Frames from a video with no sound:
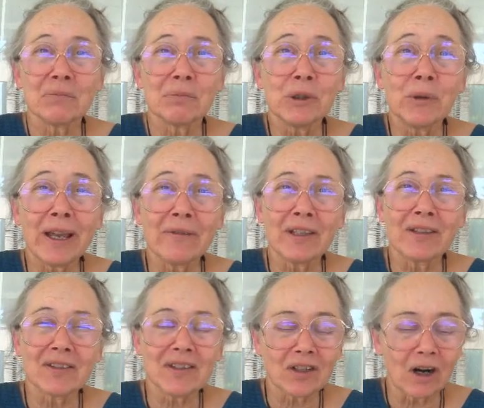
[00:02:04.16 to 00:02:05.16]
blue
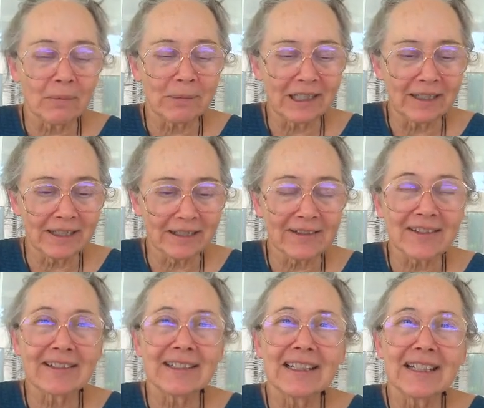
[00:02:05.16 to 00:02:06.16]
avian star
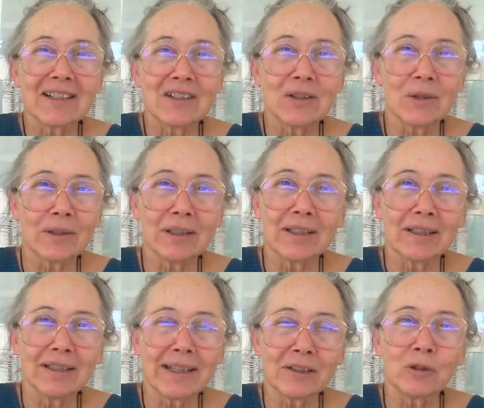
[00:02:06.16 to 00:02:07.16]
beings. So
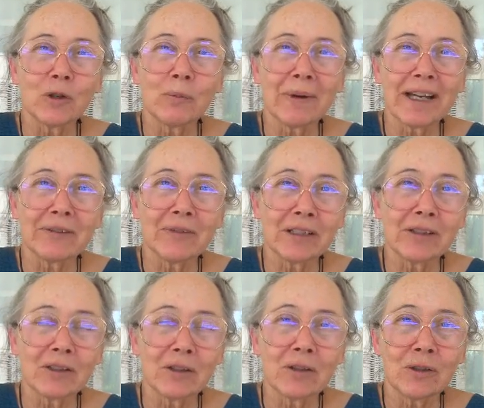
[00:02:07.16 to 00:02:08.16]
that group might have
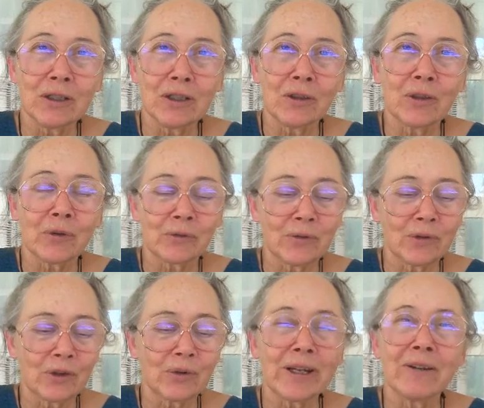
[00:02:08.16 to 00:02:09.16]
included
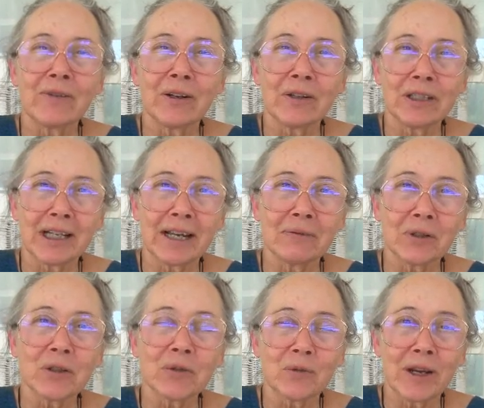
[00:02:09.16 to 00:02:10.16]
three very
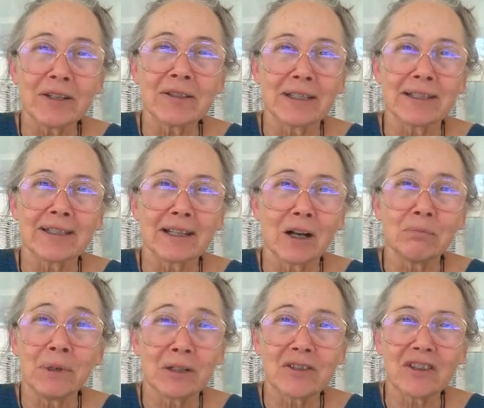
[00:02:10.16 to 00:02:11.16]
diverse races,
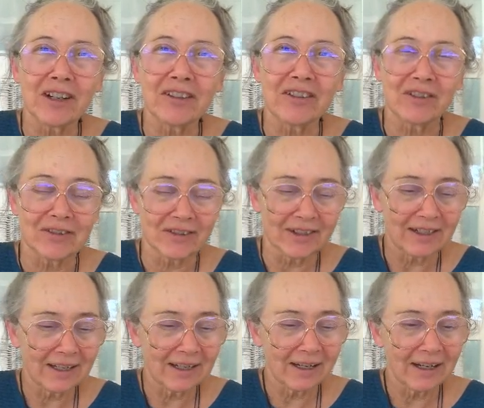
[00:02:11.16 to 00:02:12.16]
amongst others,
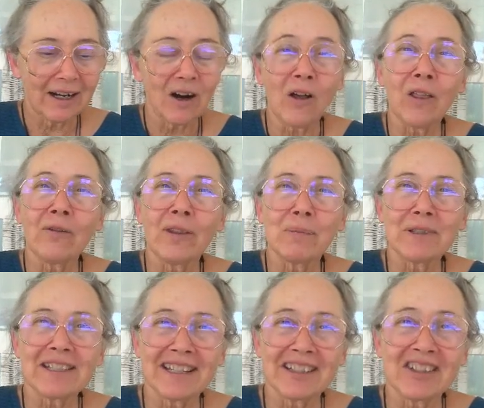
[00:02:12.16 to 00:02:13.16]
all of them
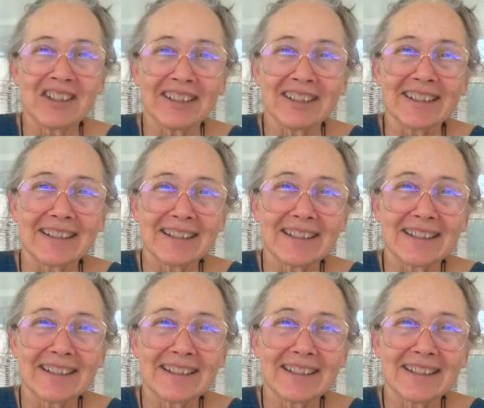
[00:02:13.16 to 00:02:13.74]
sentient,